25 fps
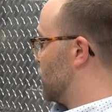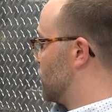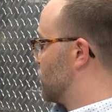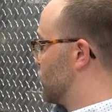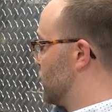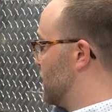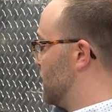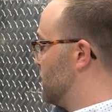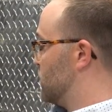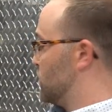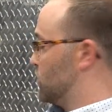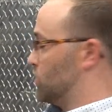
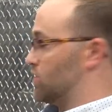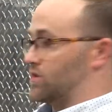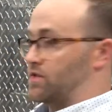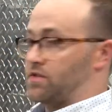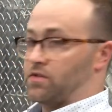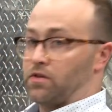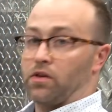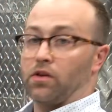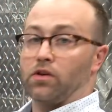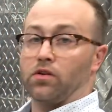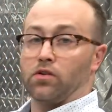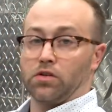dribble
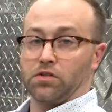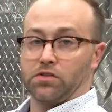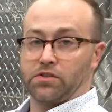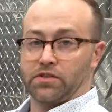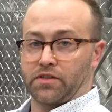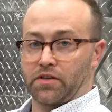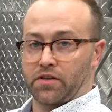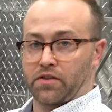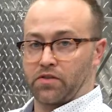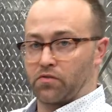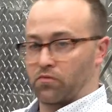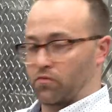is close
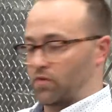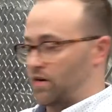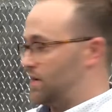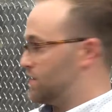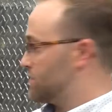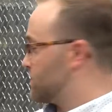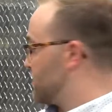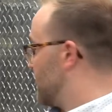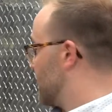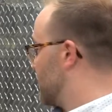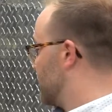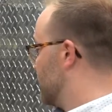to 3
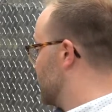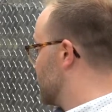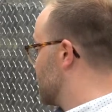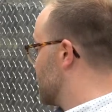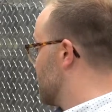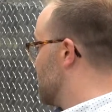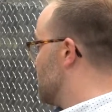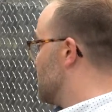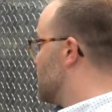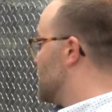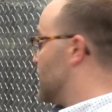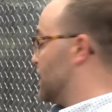seconds.
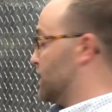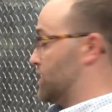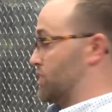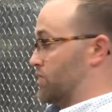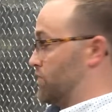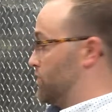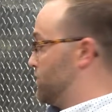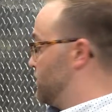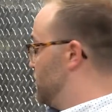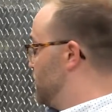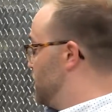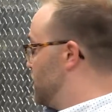
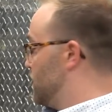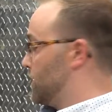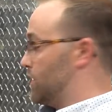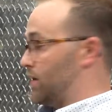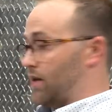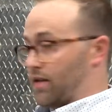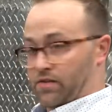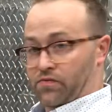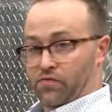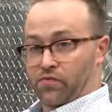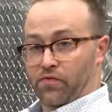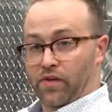
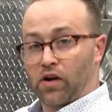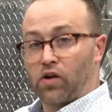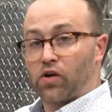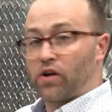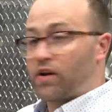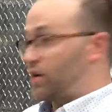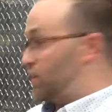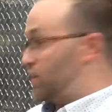It's very